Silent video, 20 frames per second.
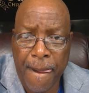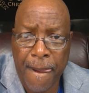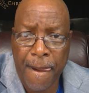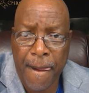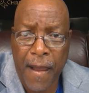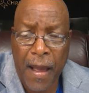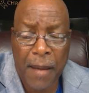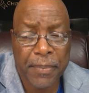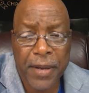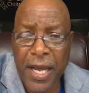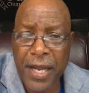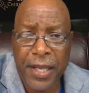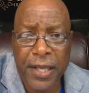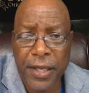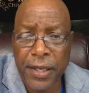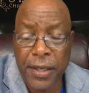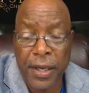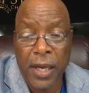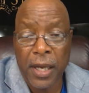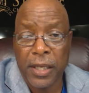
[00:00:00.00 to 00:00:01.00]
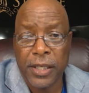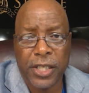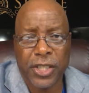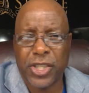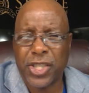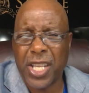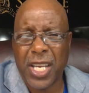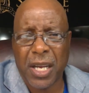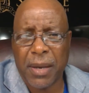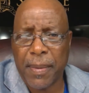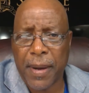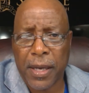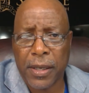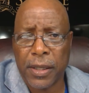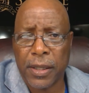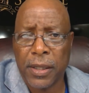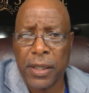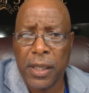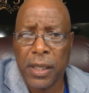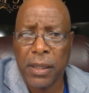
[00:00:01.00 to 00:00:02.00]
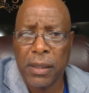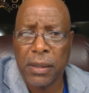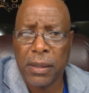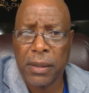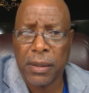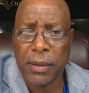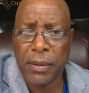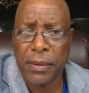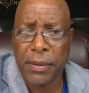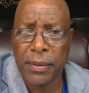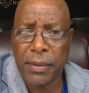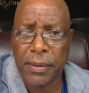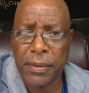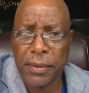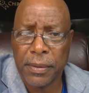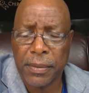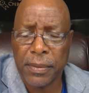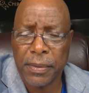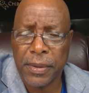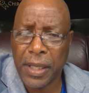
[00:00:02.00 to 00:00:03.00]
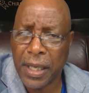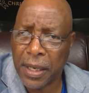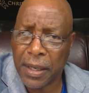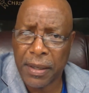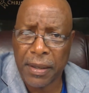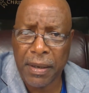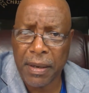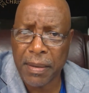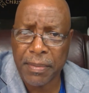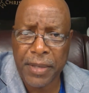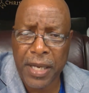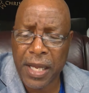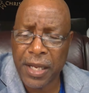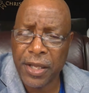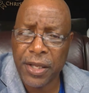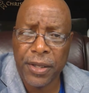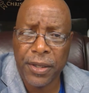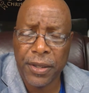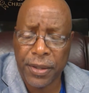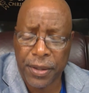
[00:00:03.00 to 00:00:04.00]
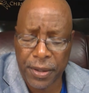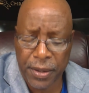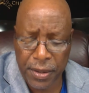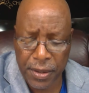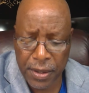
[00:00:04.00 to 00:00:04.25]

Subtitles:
I'm not here. Just think about it. Yeah, I'm not here